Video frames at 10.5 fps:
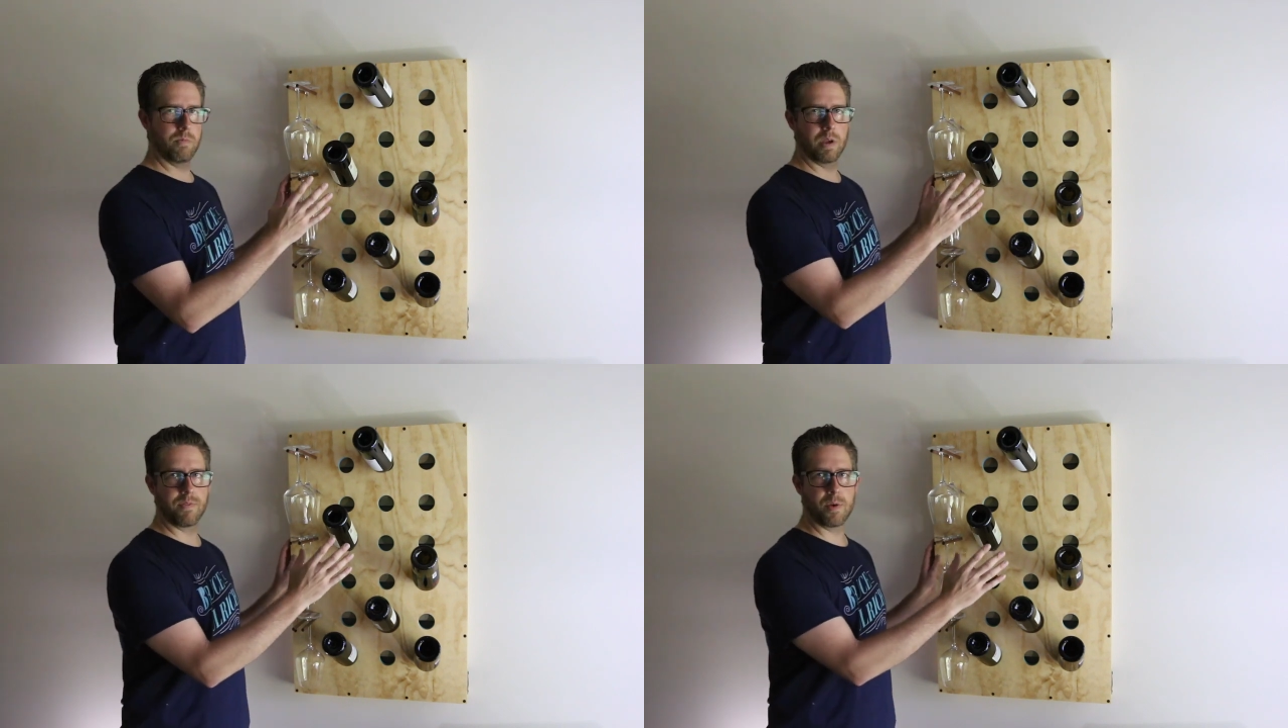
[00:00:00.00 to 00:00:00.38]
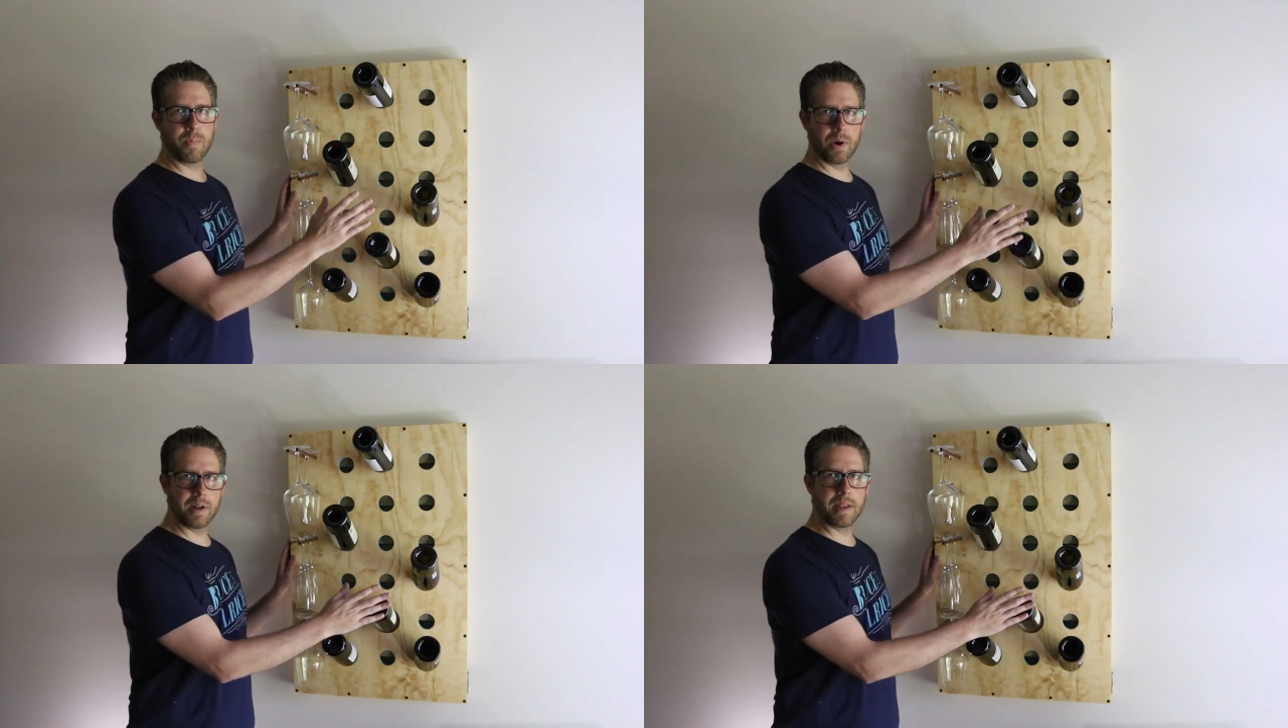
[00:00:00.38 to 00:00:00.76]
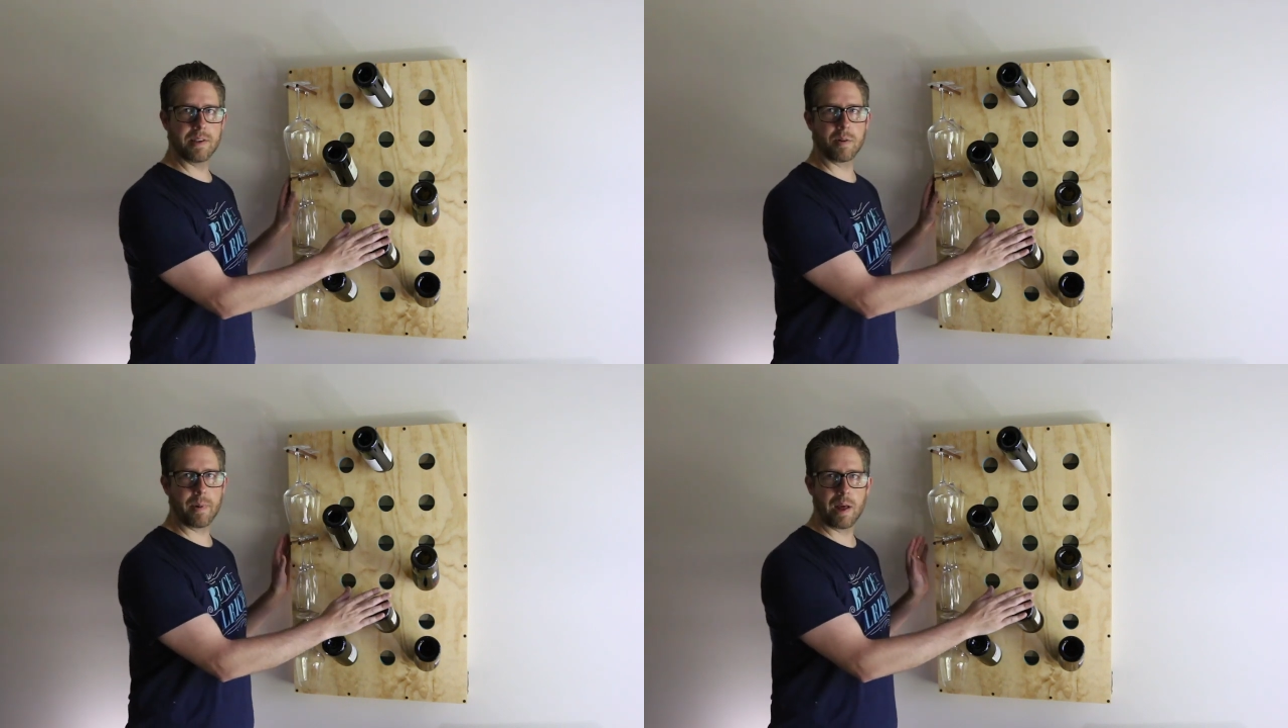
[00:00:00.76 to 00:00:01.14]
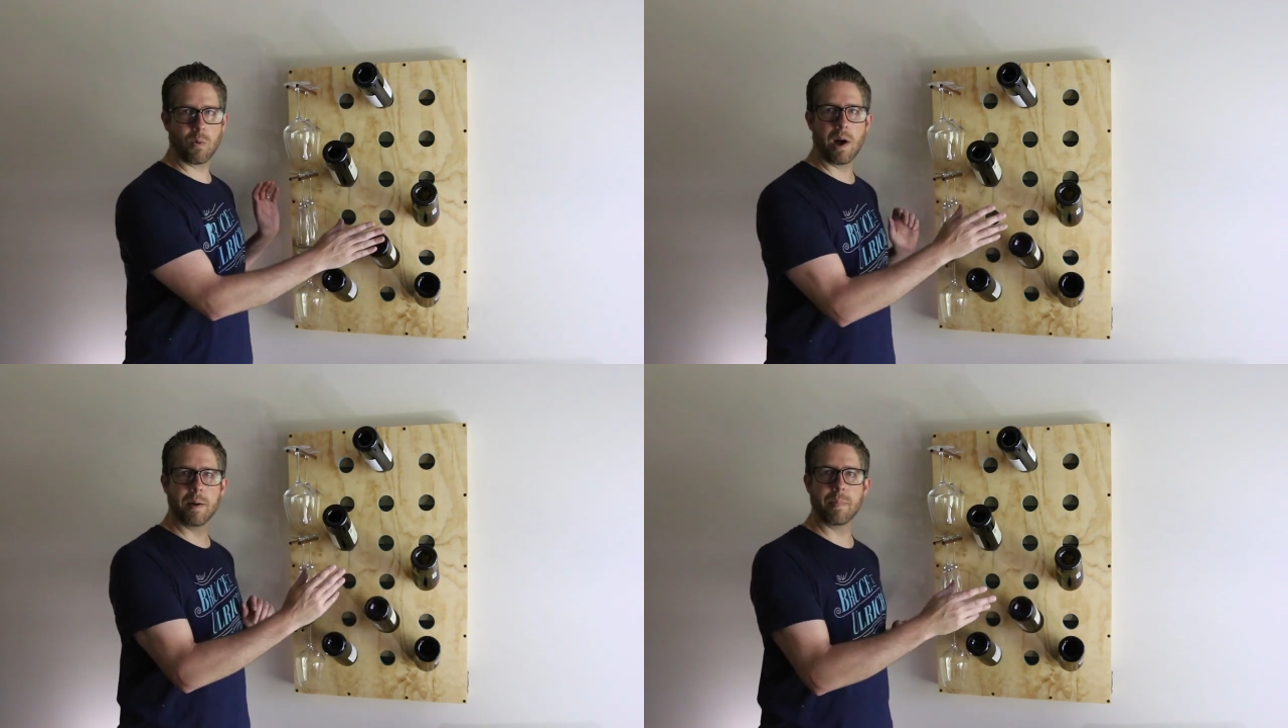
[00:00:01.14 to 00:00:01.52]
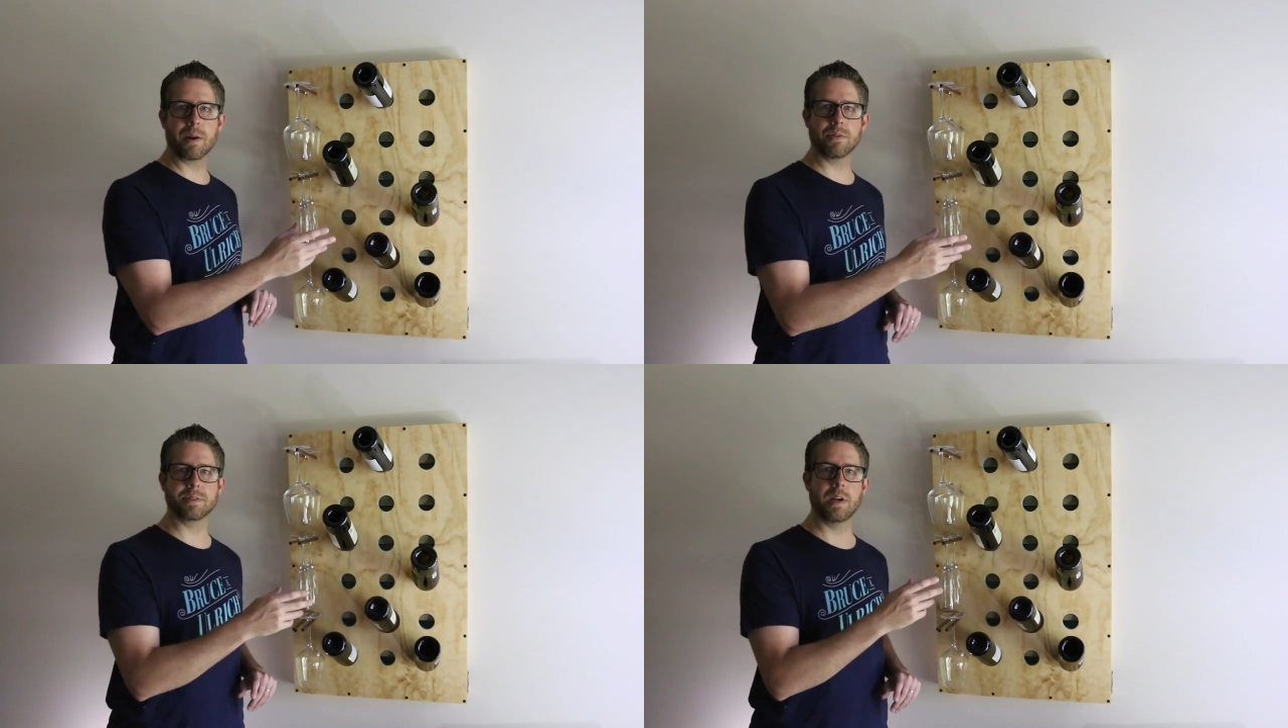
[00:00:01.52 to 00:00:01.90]
if you put a decent amount of wine
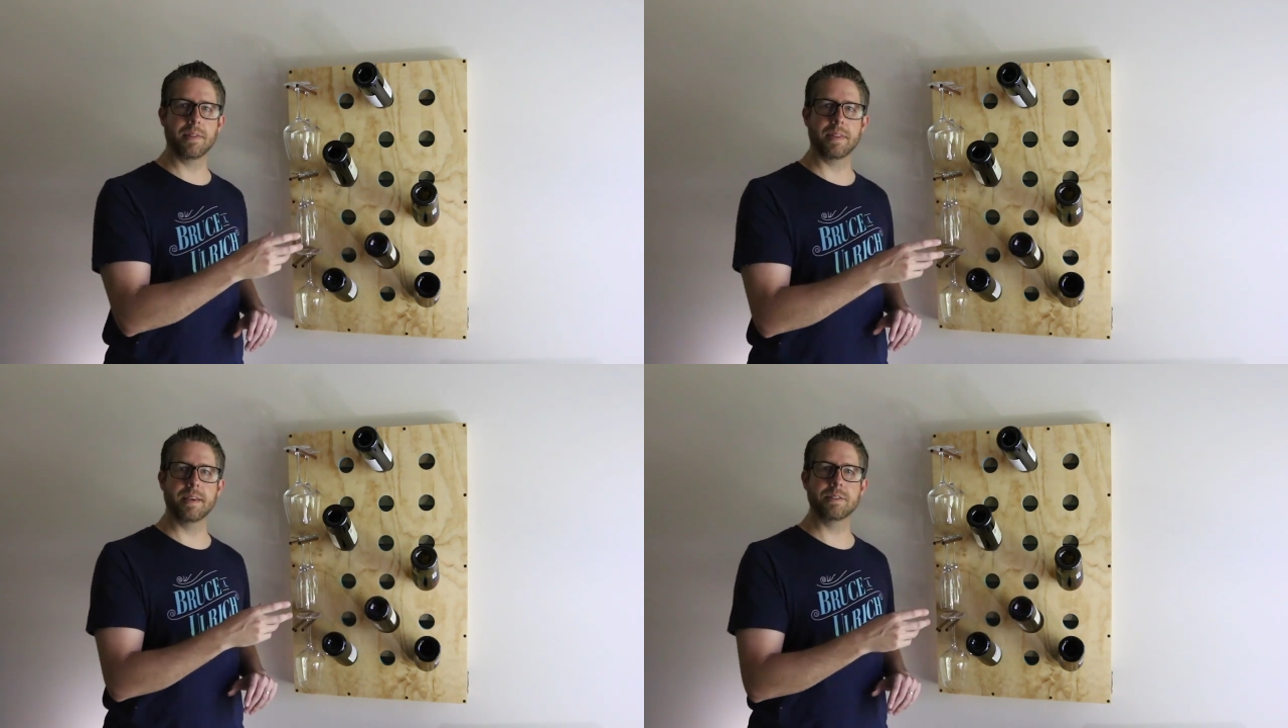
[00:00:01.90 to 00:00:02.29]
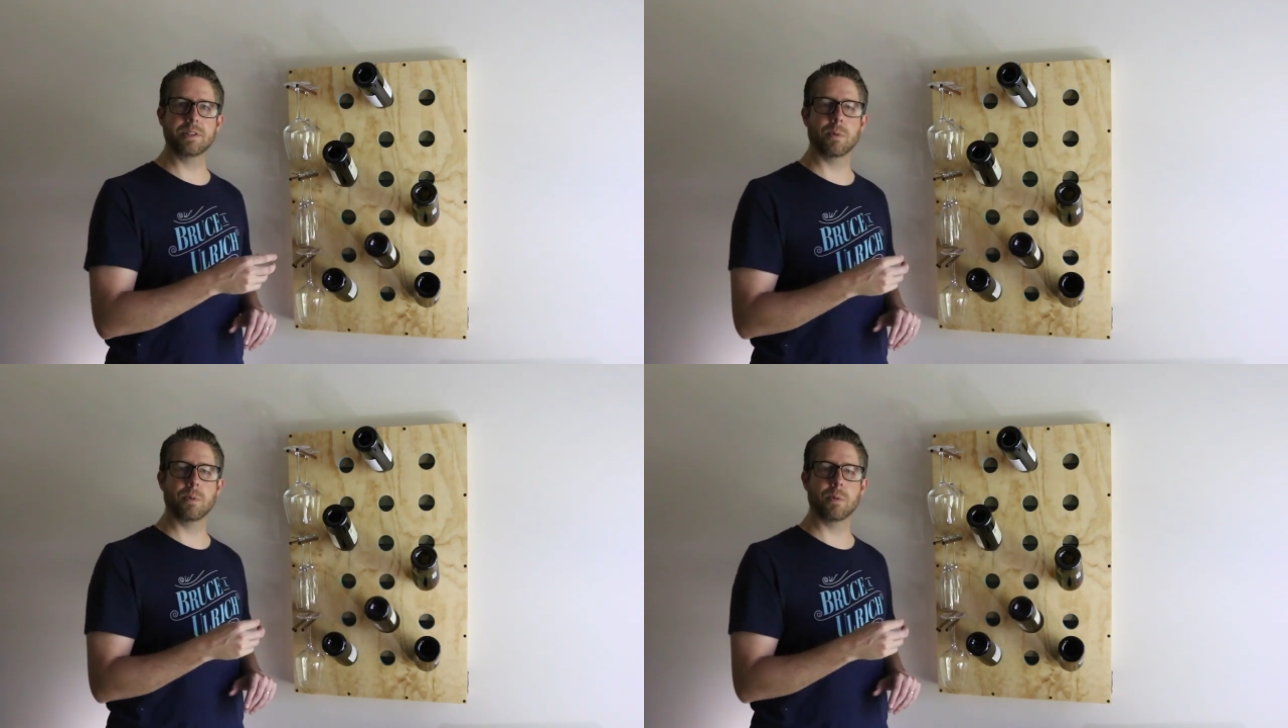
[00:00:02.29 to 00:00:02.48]
bottles on this,